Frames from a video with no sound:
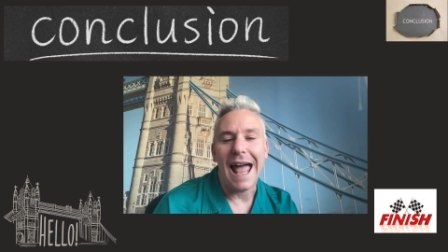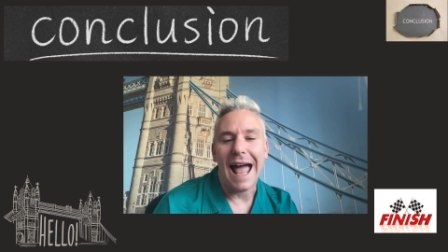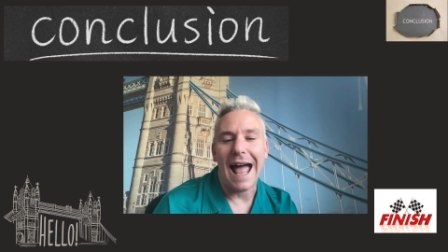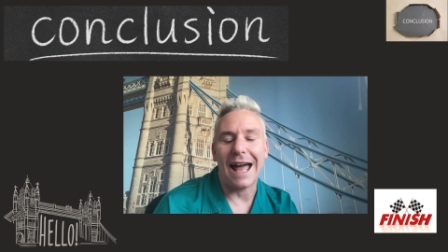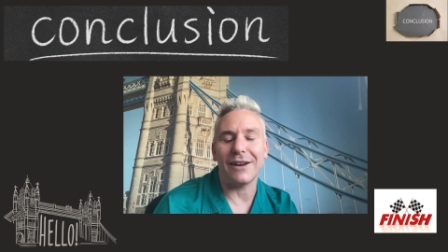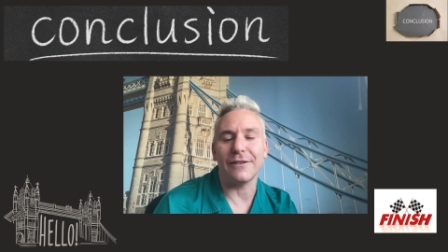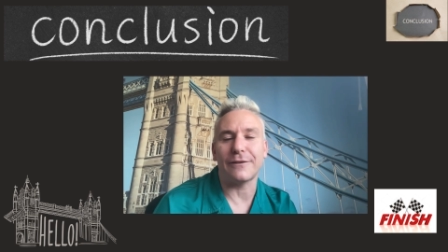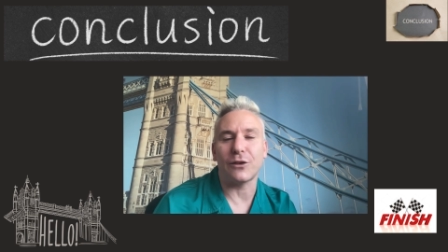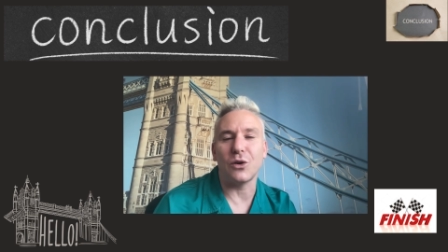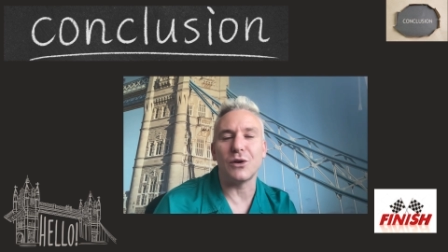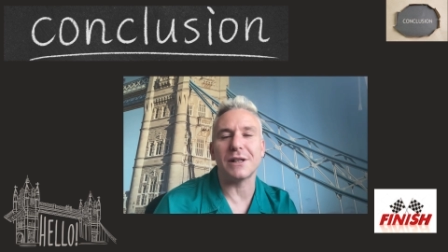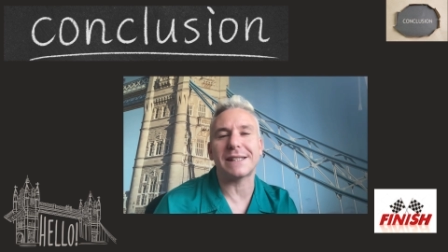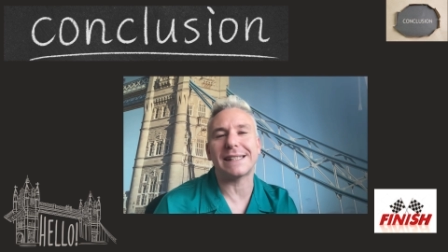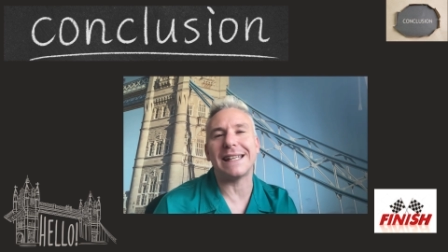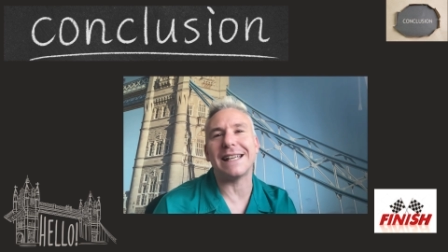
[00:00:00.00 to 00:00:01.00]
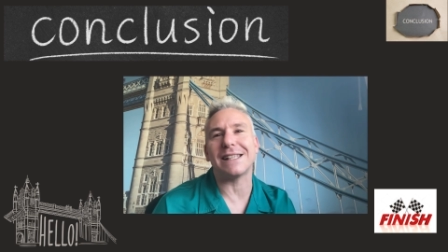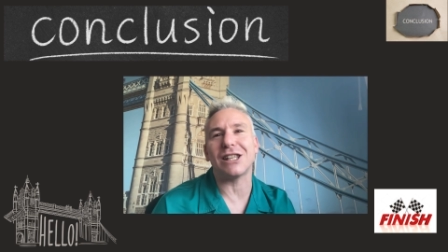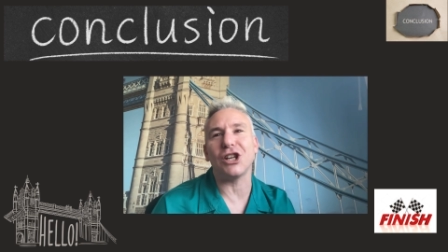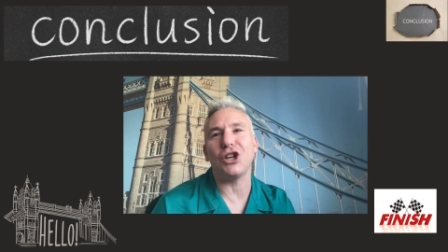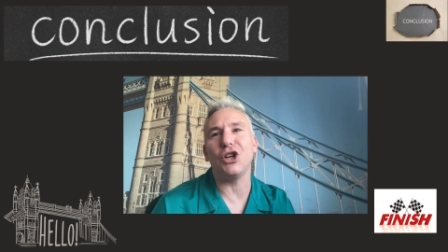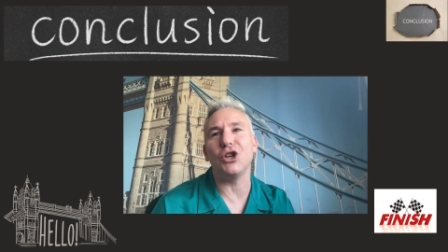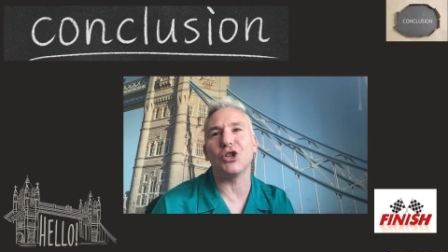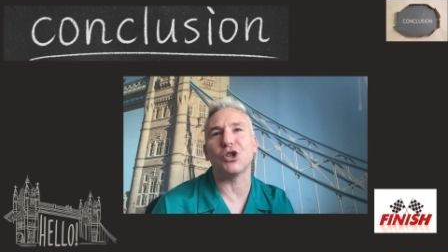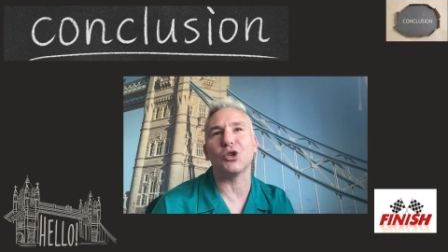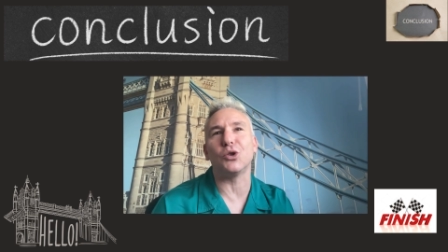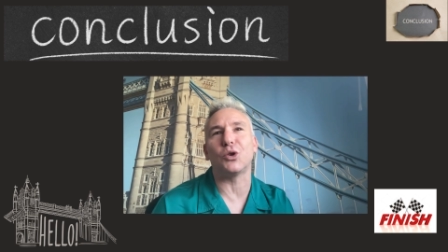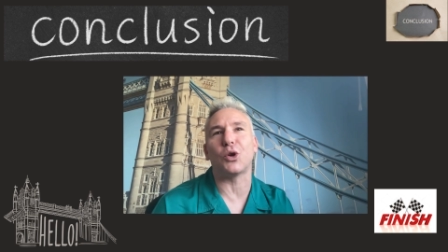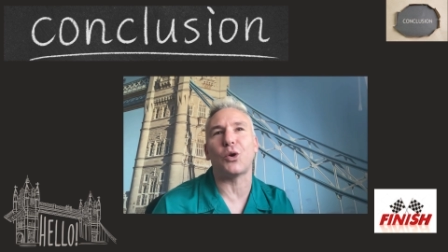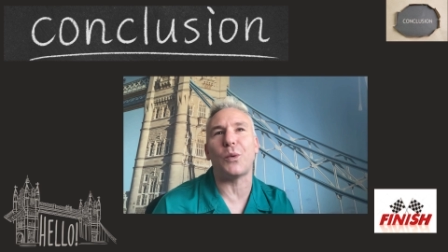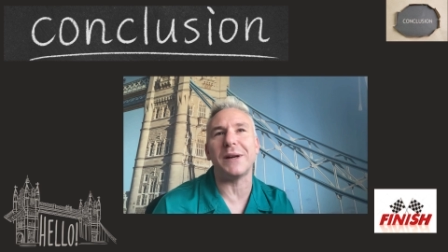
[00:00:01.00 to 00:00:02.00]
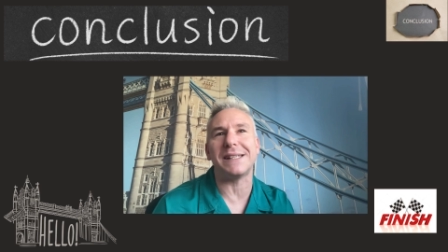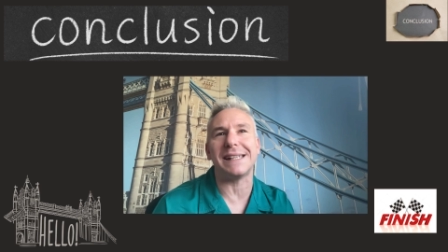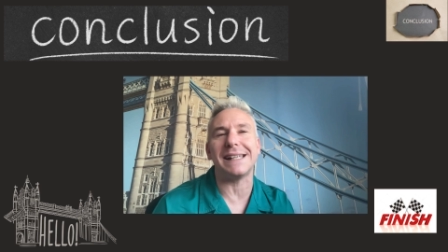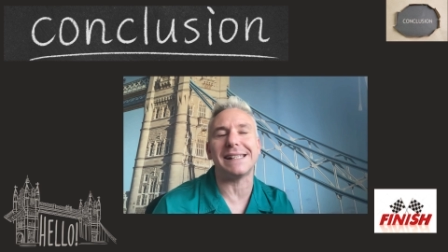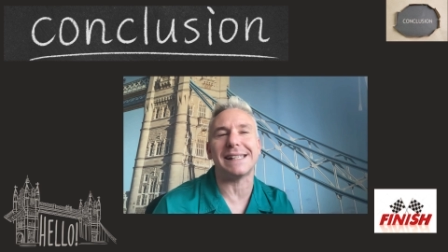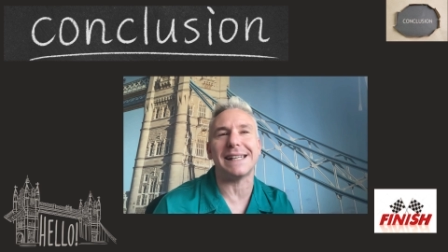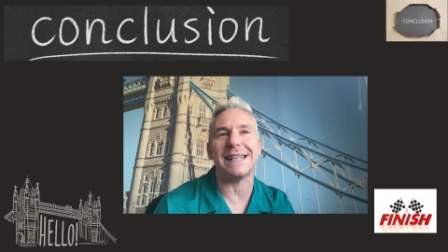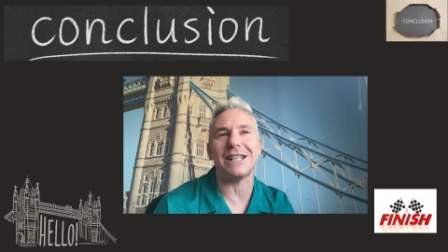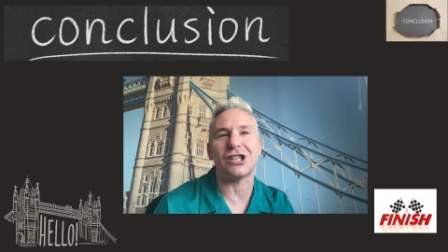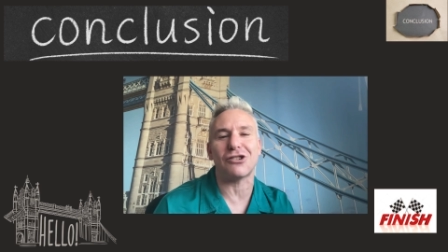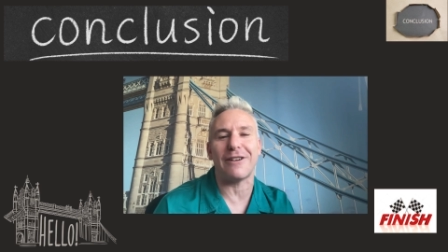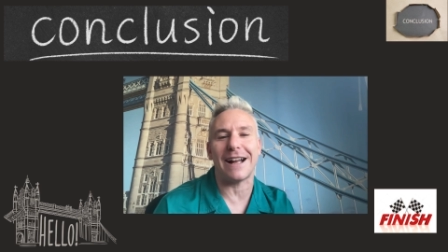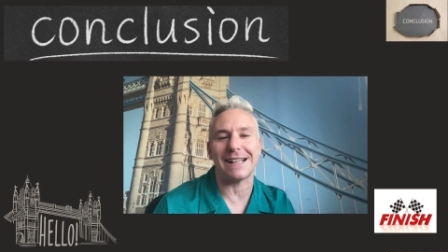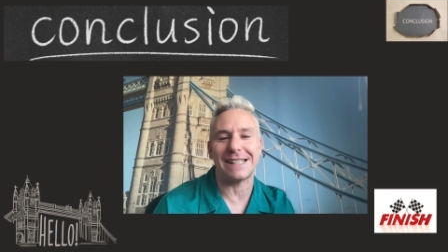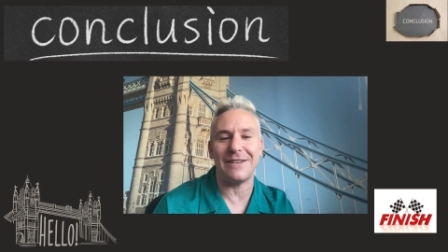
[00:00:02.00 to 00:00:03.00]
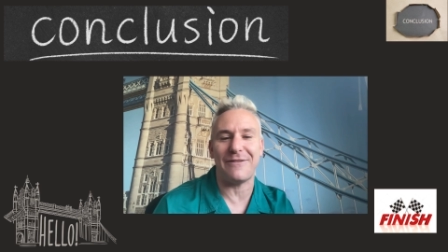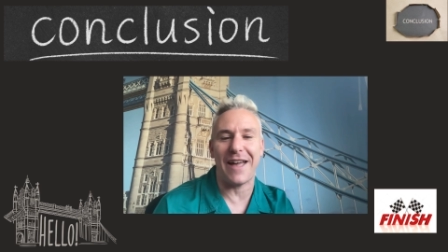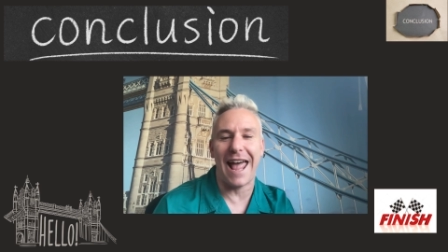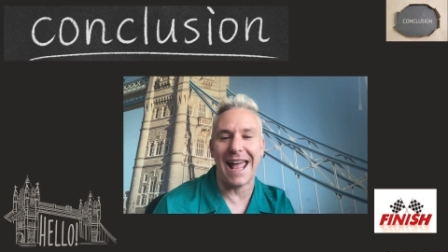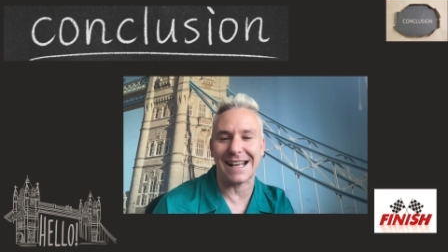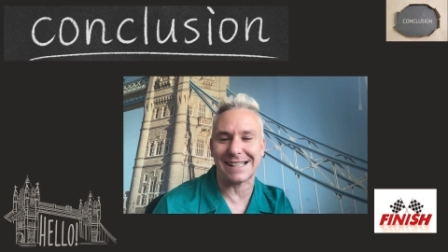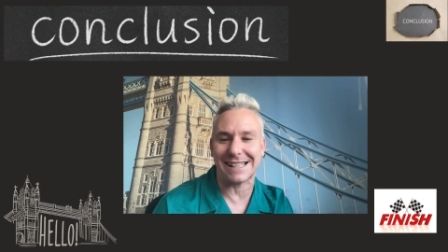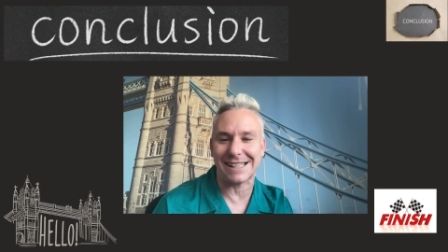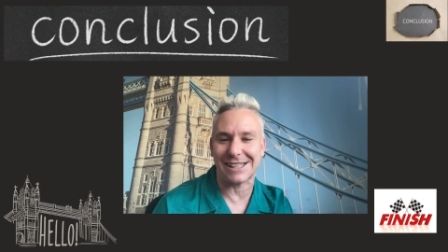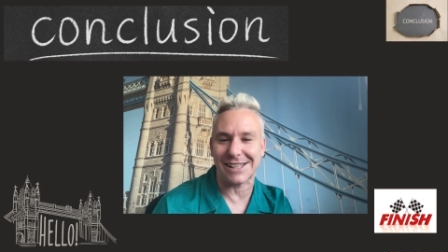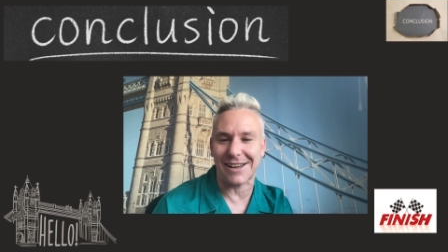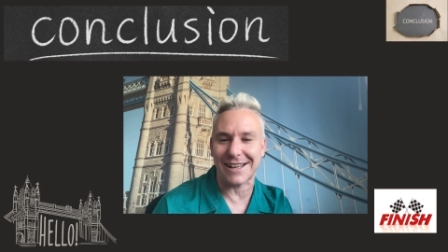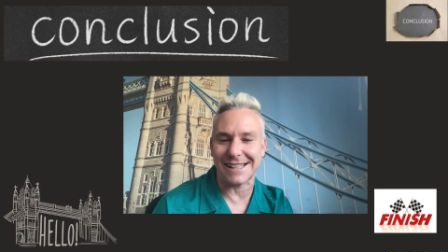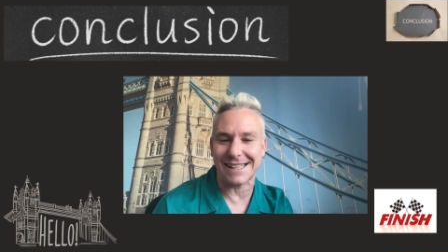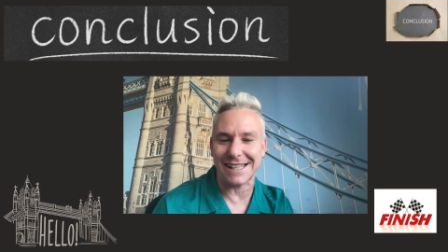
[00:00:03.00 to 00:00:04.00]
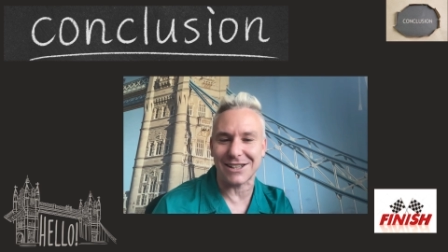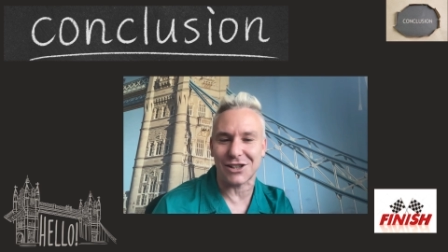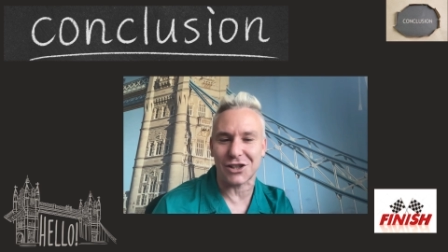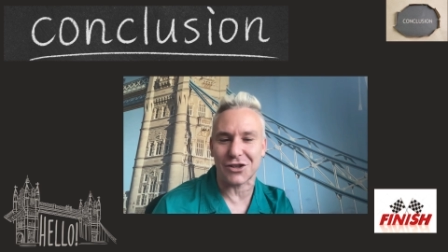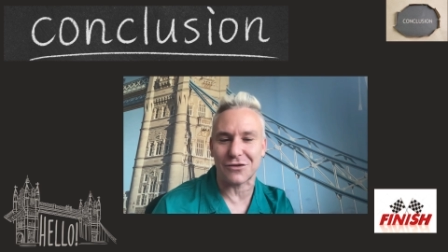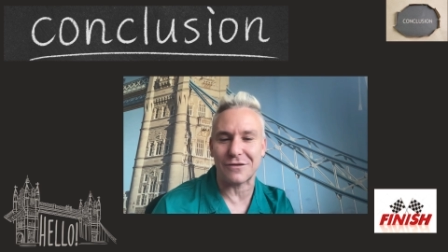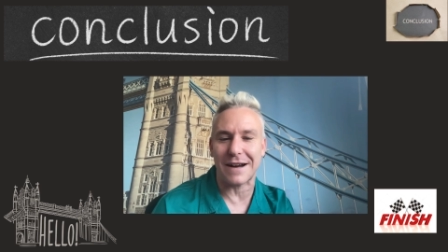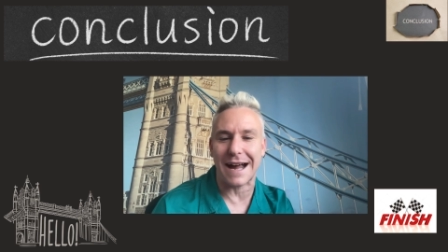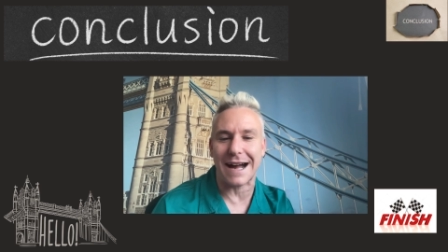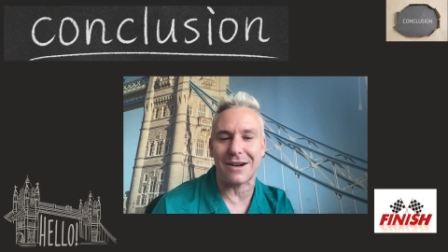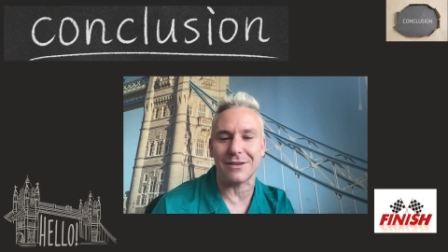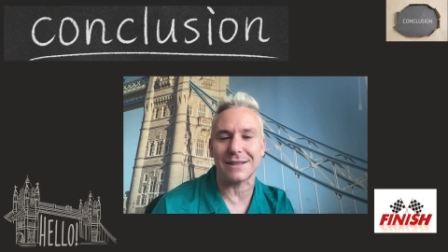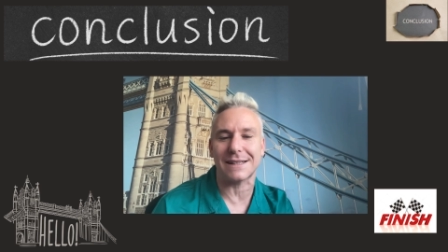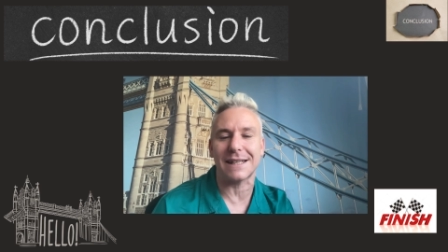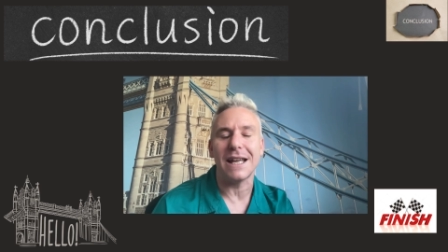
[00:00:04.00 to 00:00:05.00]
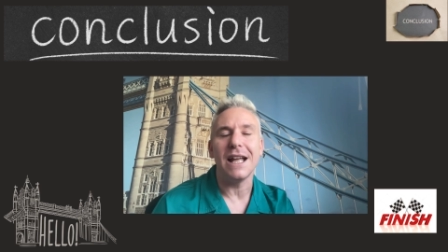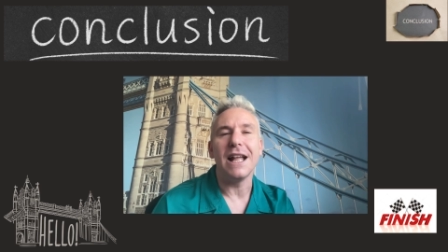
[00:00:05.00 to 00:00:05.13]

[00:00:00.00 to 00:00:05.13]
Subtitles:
and of course there's the usual quizzes and interactive exercises throughout